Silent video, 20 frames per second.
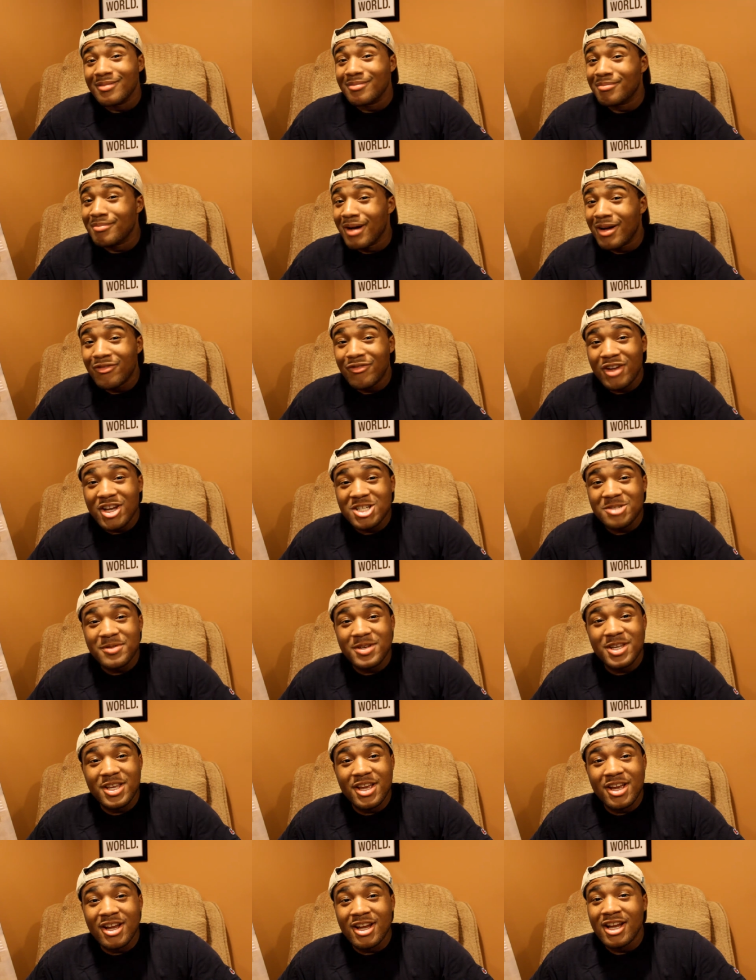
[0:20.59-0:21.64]
my
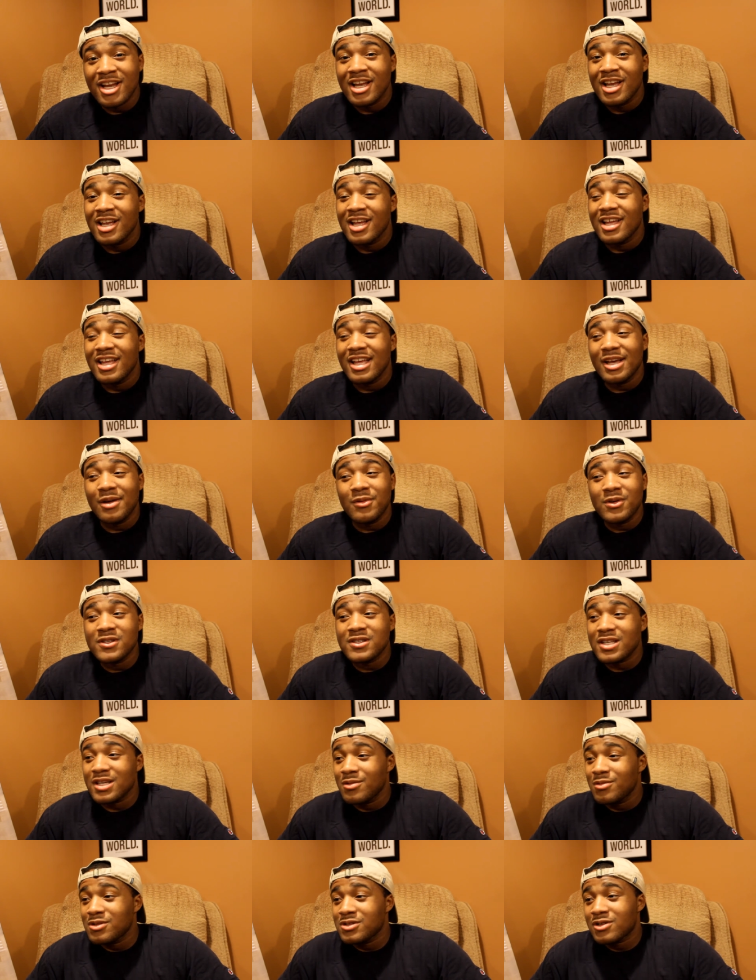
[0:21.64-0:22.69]
freshman year, it
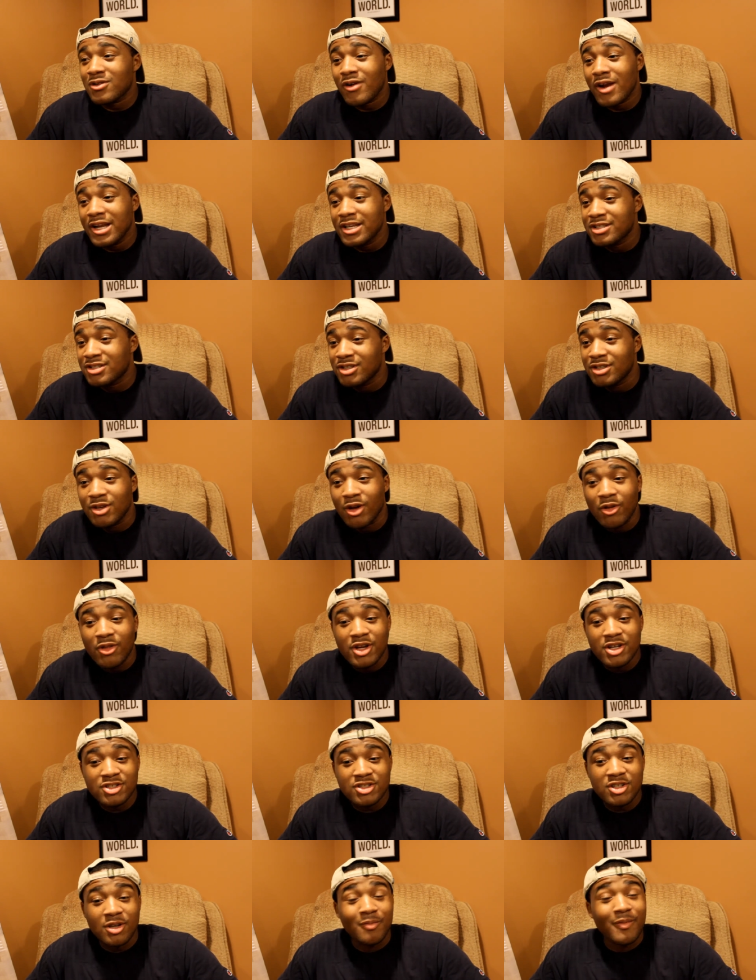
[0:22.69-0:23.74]
was it was crazy, you know.
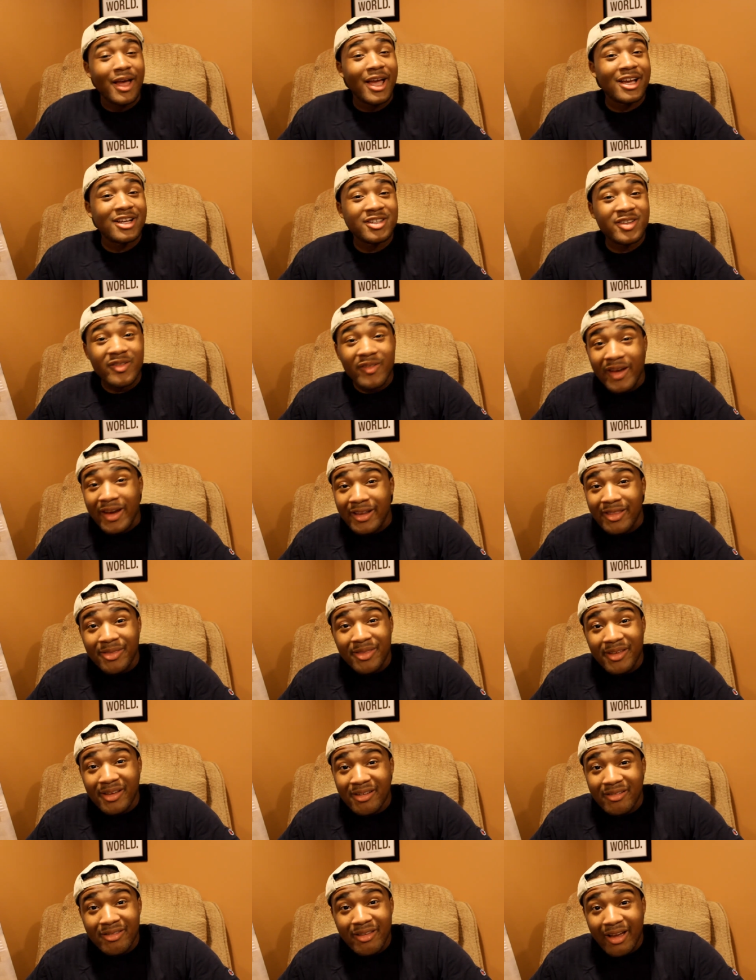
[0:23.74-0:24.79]
There's some X-rated
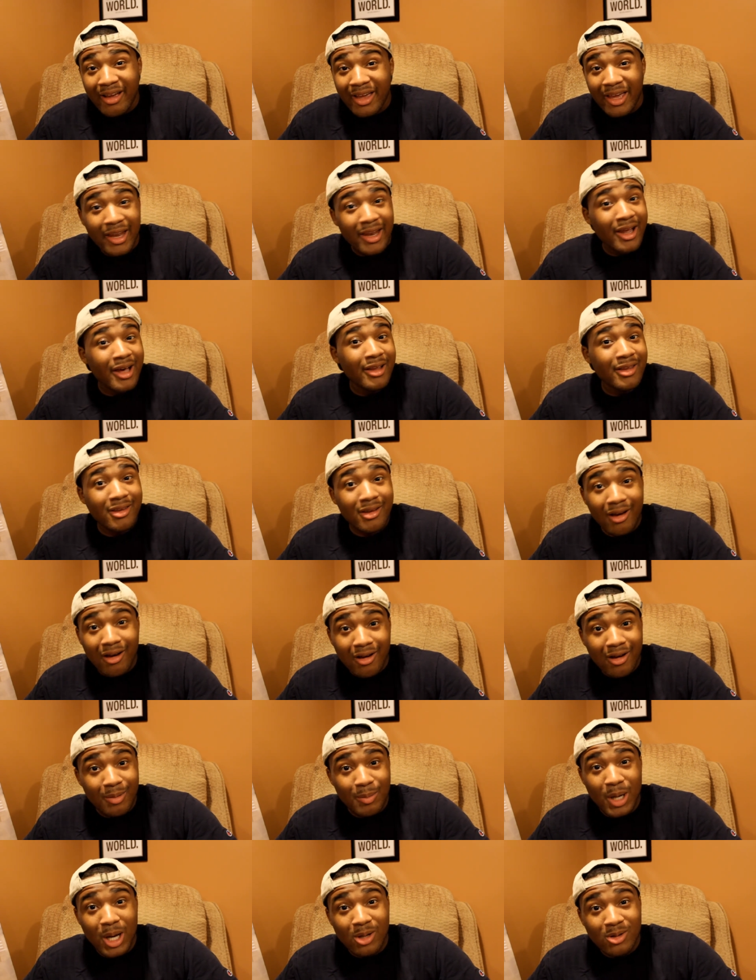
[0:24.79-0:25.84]
things I cannot
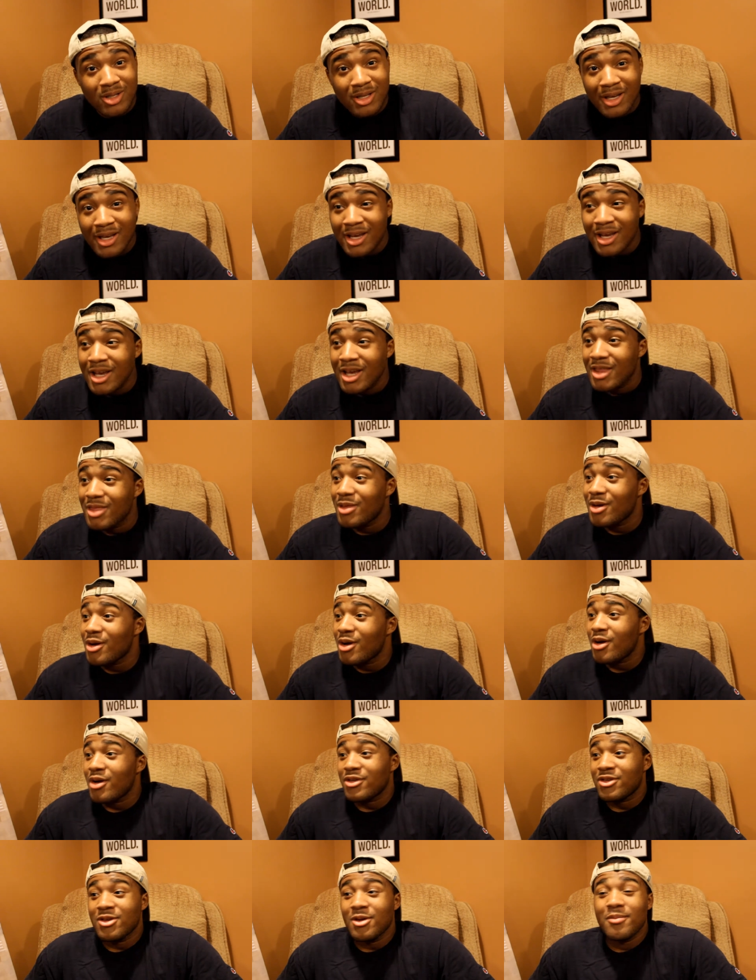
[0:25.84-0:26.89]
talk about.
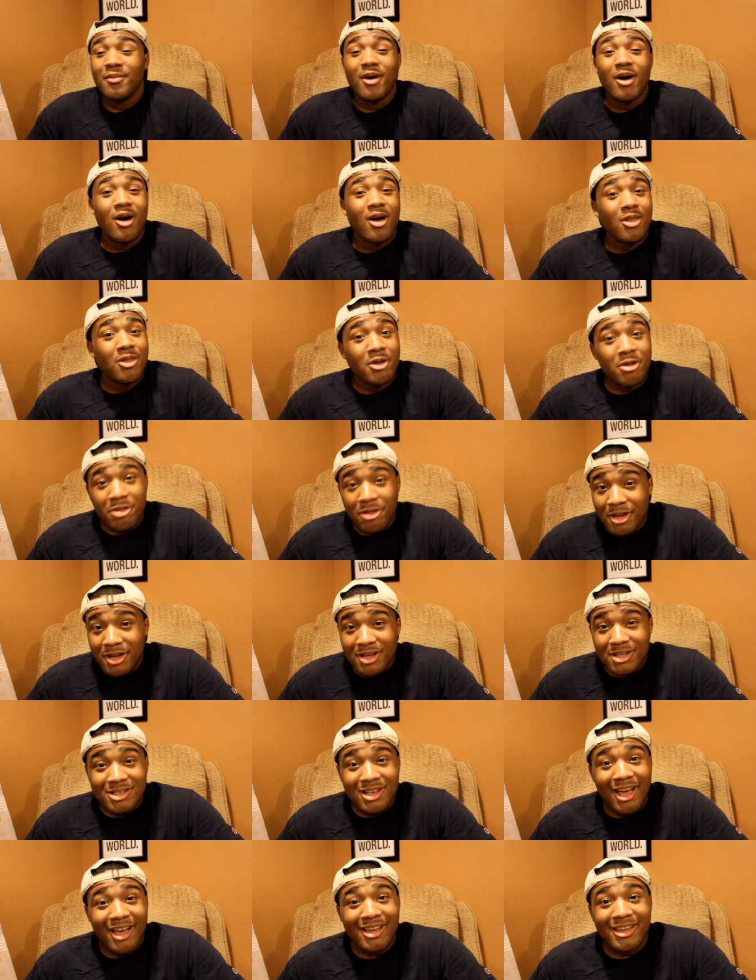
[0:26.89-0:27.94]
There are some other
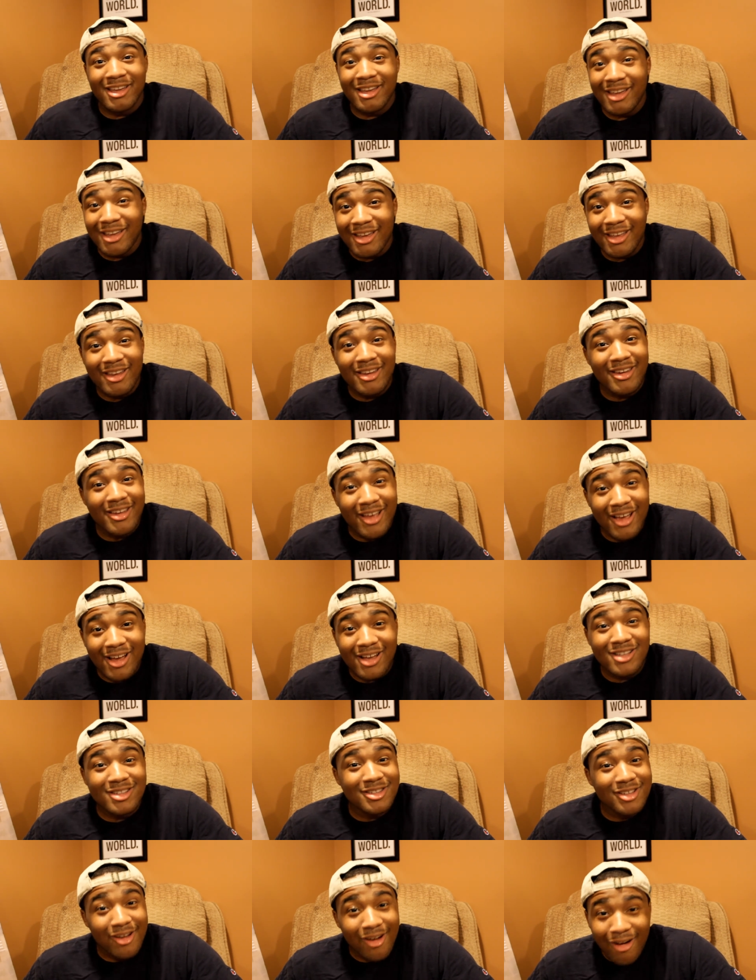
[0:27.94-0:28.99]
things I
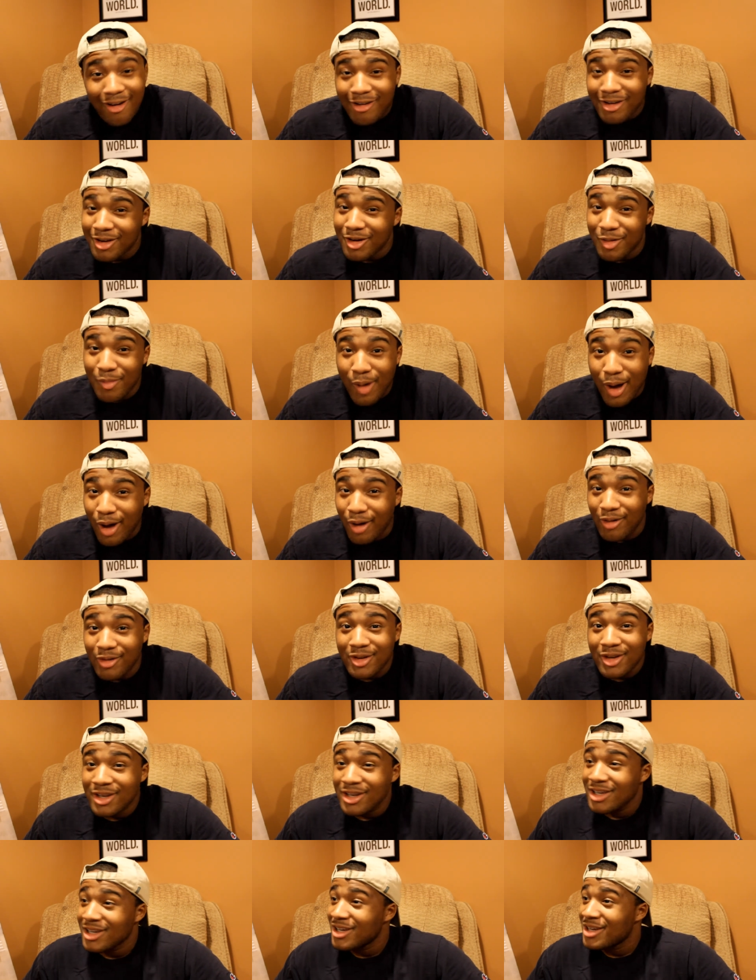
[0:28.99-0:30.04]
cannot talk about
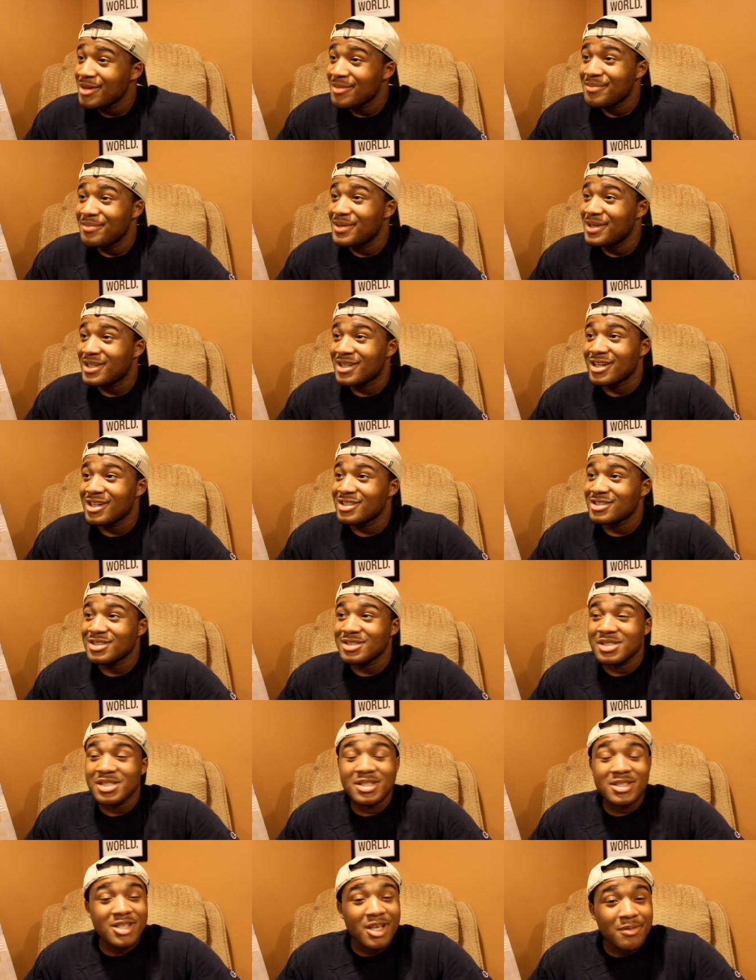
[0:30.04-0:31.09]
because
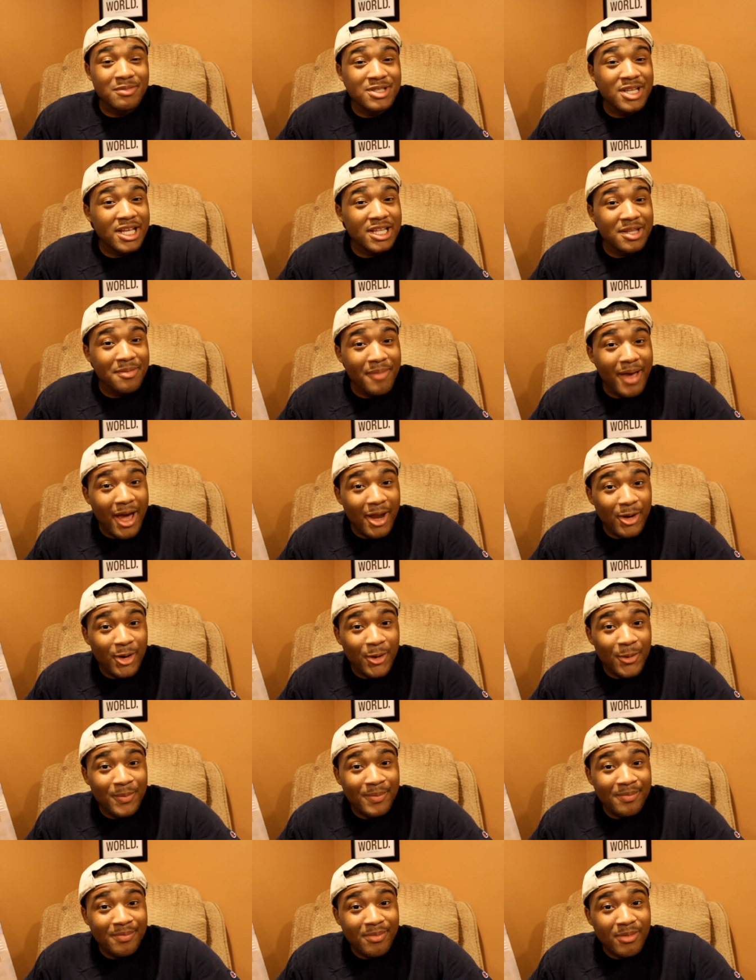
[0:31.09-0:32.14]
of the subject
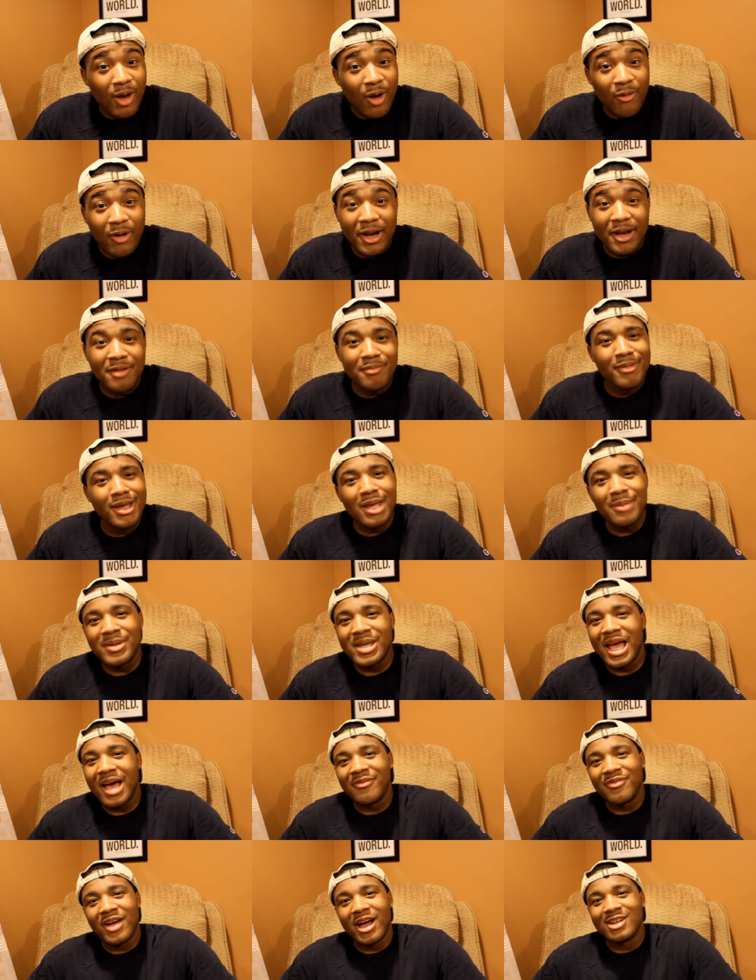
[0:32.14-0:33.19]
matter. Alright, maybe
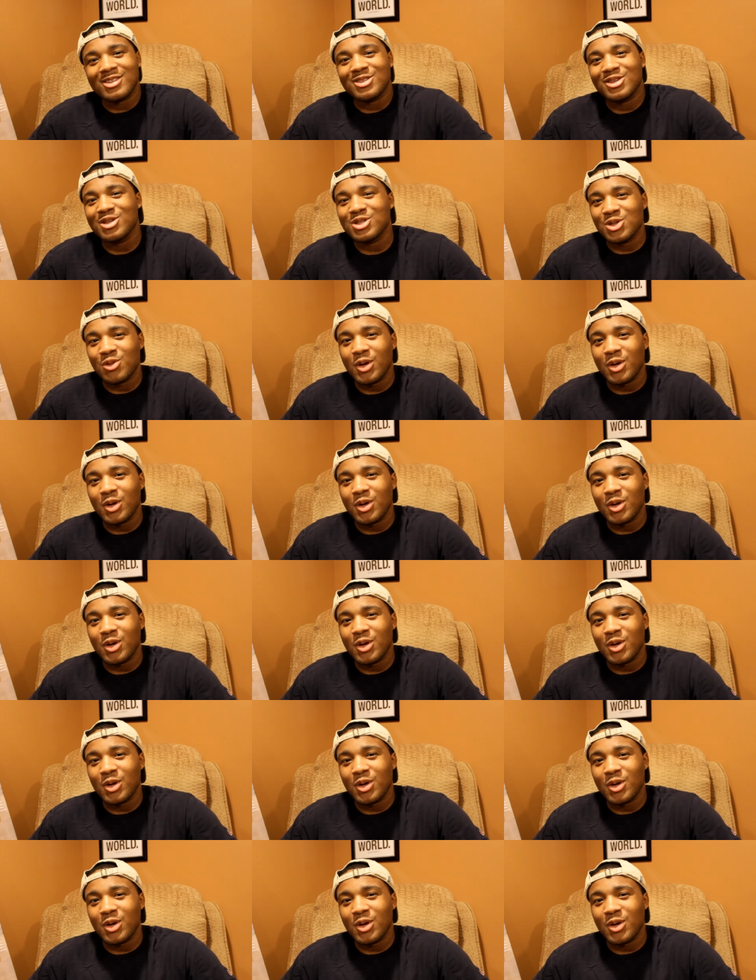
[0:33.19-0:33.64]
after I turn